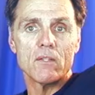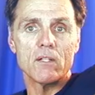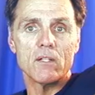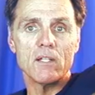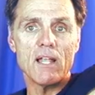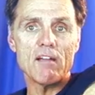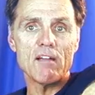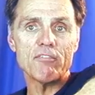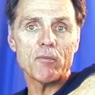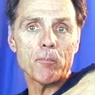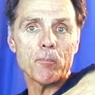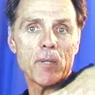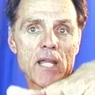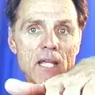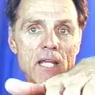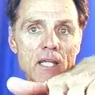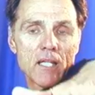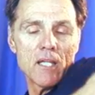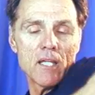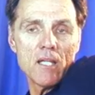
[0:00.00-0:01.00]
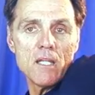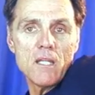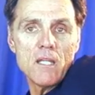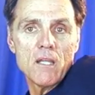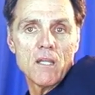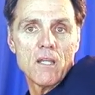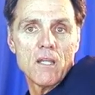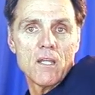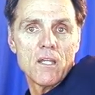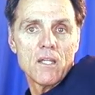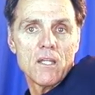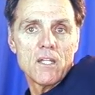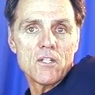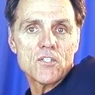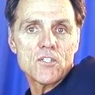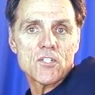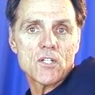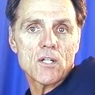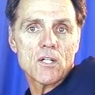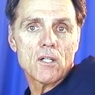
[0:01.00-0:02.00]
left pinky
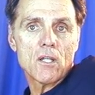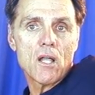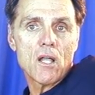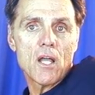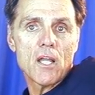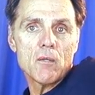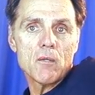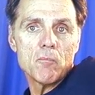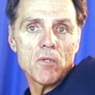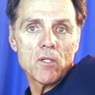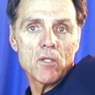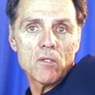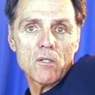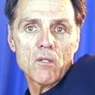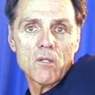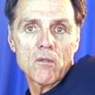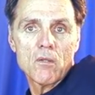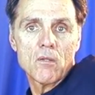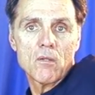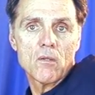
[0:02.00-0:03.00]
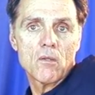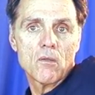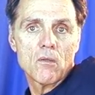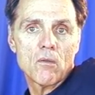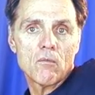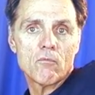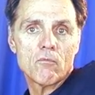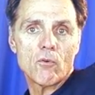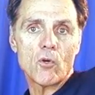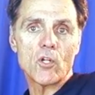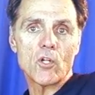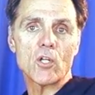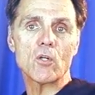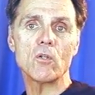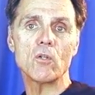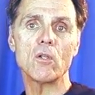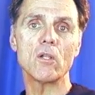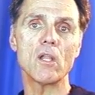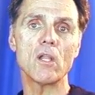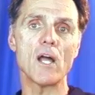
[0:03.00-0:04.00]
is in alignment,
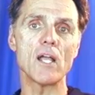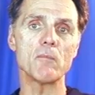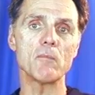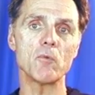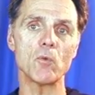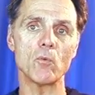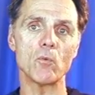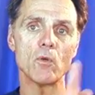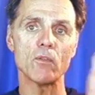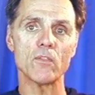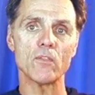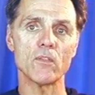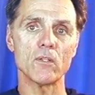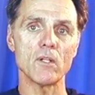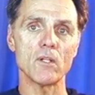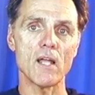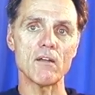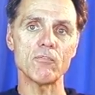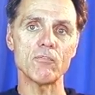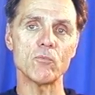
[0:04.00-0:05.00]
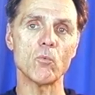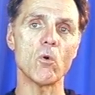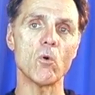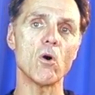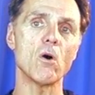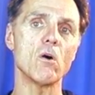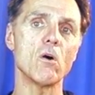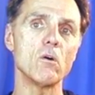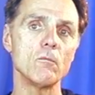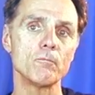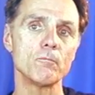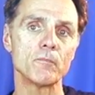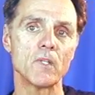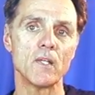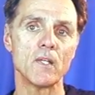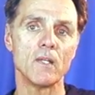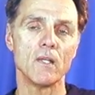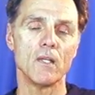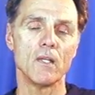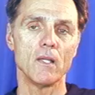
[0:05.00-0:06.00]
vertical alignment with the left wall.
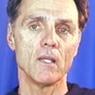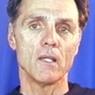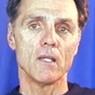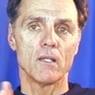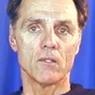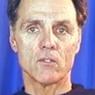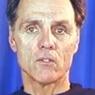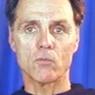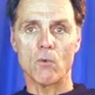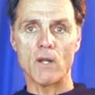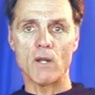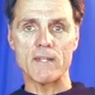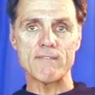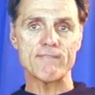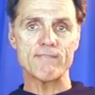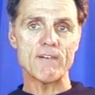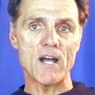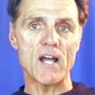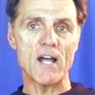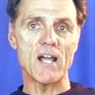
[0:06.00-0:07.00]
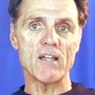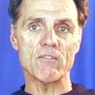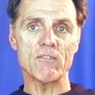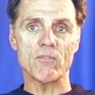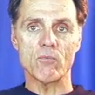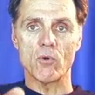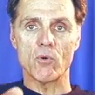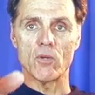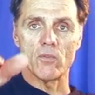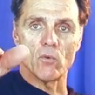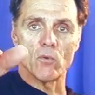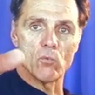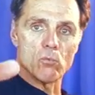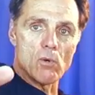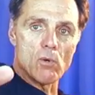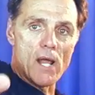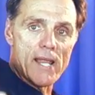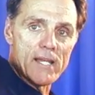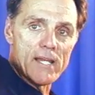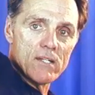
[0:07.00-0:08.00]
25 where the
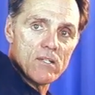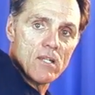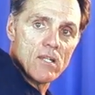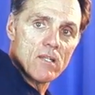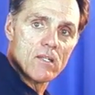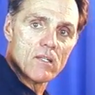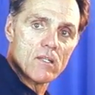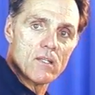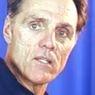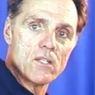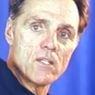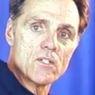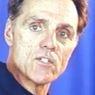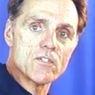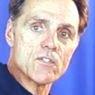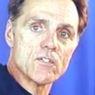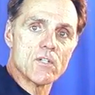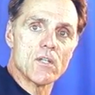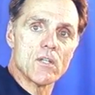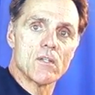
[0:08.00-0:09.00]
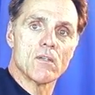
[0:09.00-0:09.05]
right is